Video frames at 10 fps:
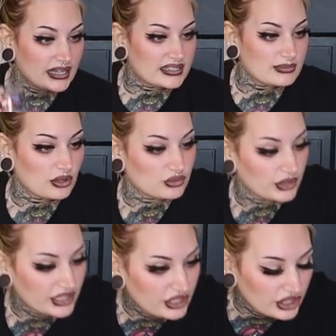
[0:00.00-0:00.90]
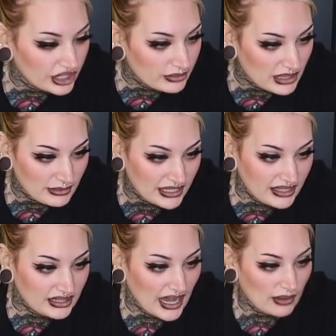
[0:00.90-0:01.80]
It smells really good,
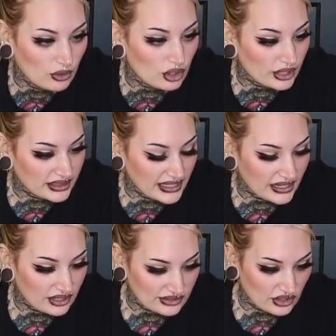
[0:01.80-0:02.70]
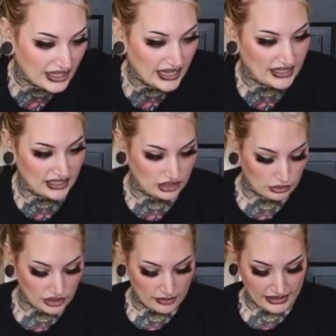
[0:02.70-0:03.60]
Mimi. I will go get the aerosol can and you
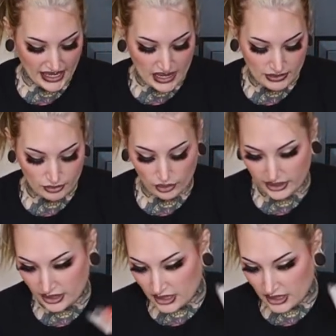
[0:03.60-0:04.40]
will not be a happy boy.